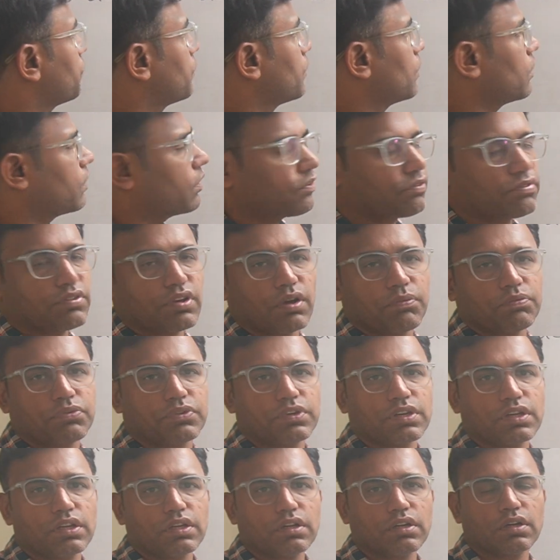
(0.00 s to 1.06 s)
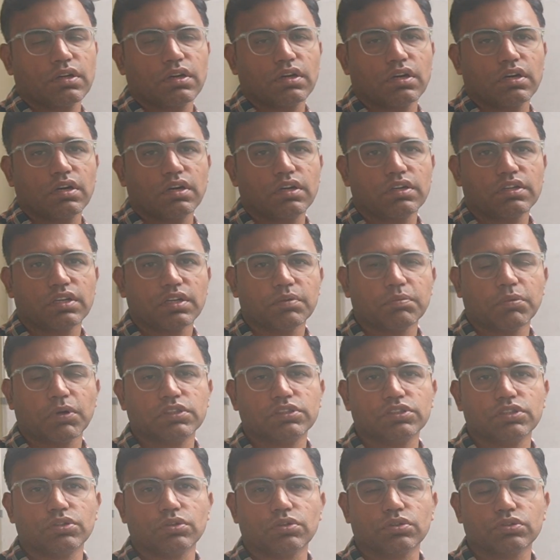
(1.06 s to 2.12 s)
the substring
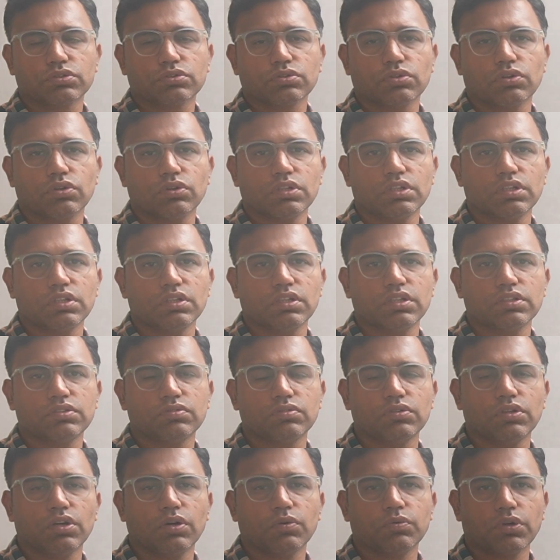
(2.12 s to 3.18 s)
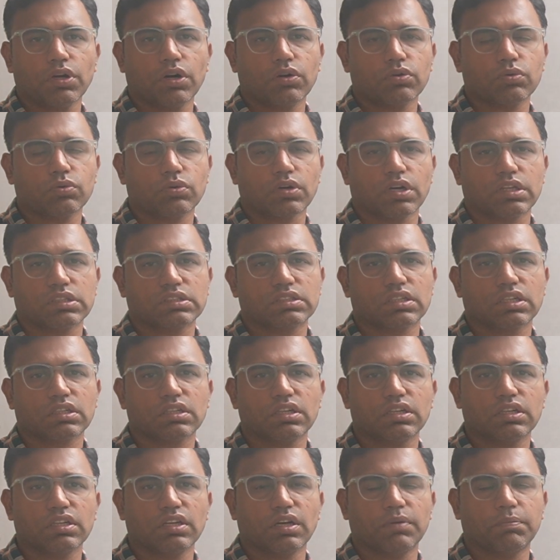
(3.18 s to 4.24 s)
000. So in this video we have to construct the
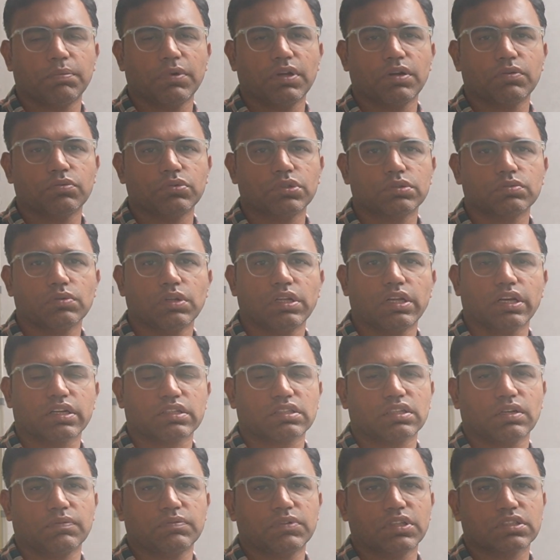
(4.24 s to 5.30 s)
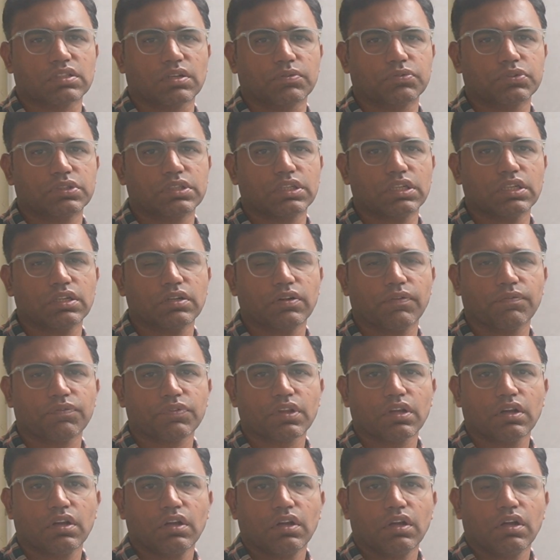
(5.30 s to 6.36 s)
DFA which will accept the substring
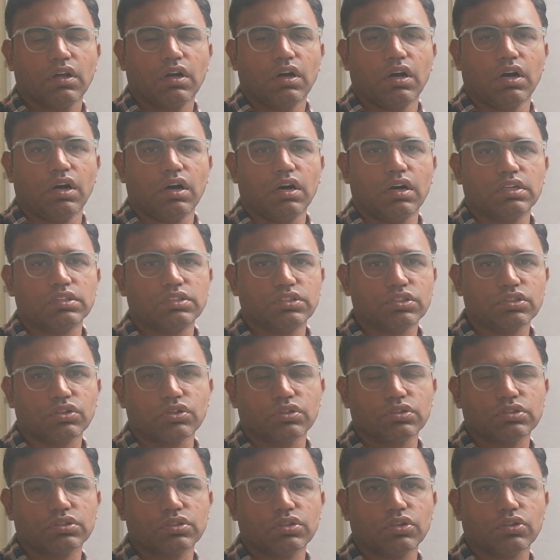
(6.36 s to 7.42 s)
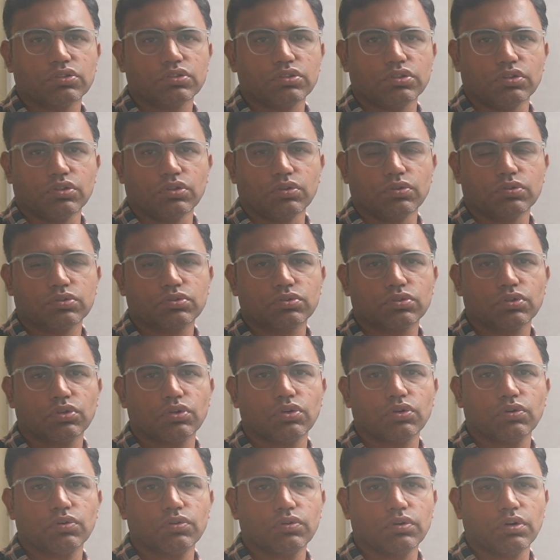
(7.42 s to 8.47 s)
000.
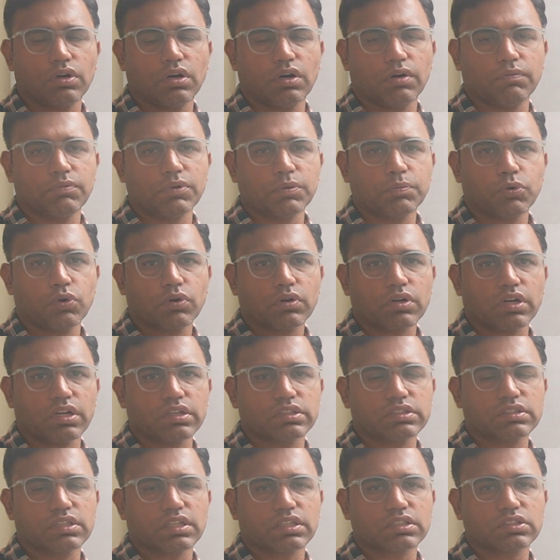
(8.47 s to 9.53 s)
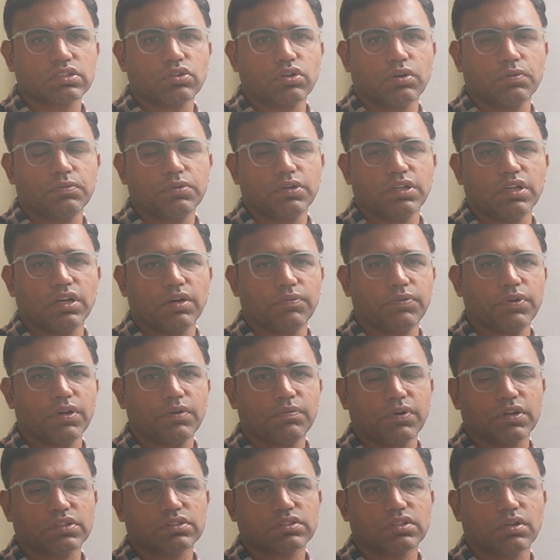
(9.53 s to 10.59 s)
So before construction of DFA,
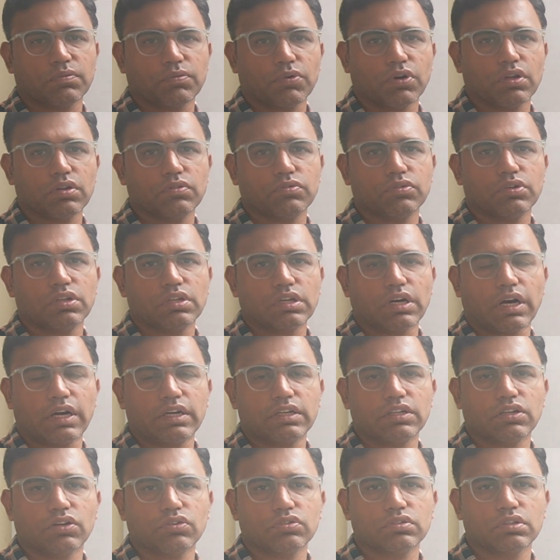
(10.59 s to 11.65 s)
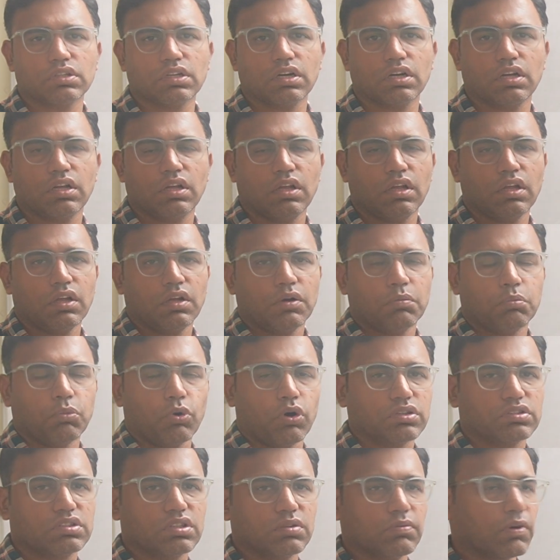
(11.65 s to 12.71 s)
first of all we'll write down the
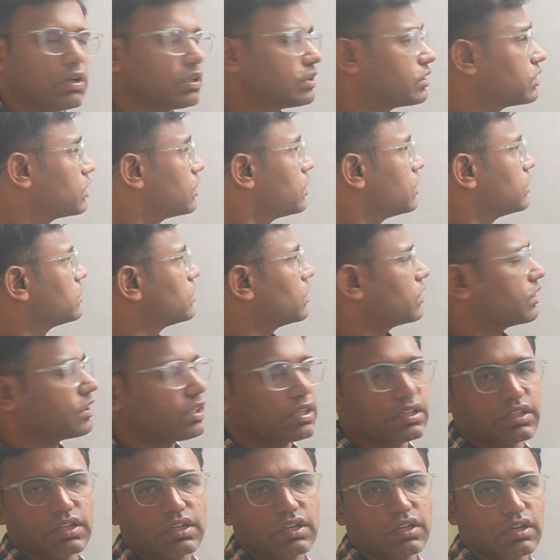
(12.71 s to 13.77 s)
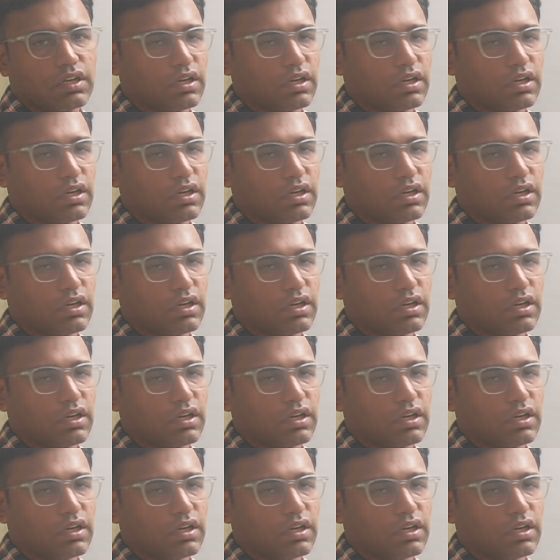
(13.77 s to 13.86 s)
possible set generated